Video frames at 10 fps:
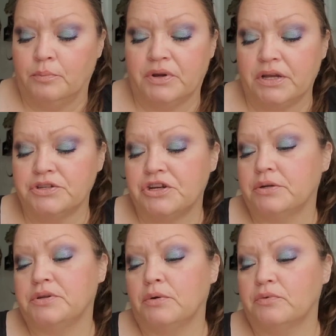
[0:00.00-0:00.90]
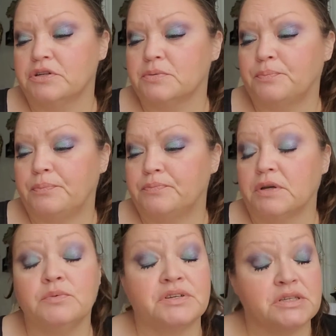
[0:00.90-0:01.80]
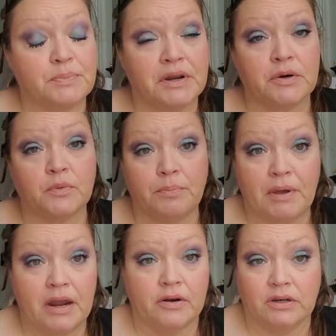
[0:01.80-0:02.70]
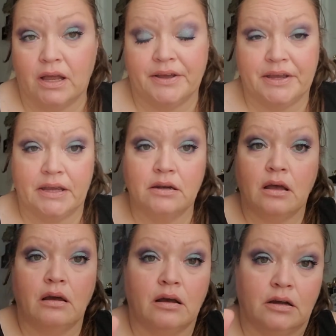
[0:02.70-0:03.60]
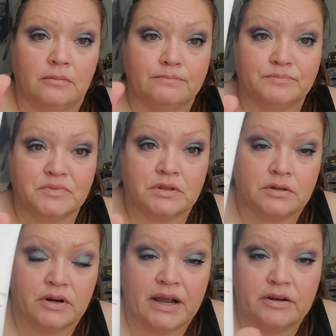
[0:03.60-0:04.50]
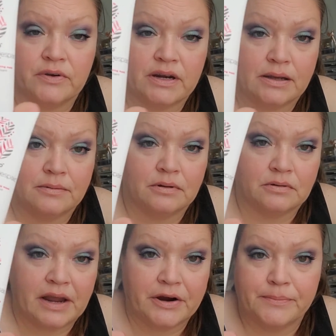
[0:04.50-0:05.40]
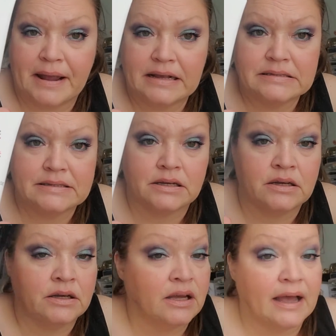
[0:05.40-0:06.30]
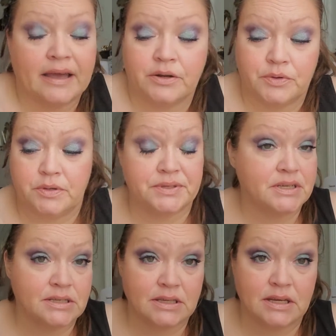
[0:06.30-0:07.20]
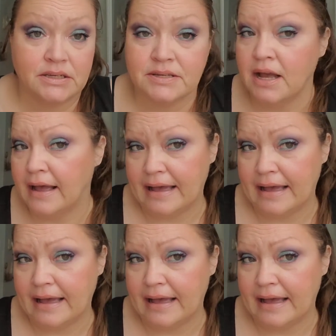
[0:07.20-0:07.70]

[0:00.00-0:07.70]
Briogeo Don't, don't Despair Repair Line, um, their hydrating hair mask. I don't use these things.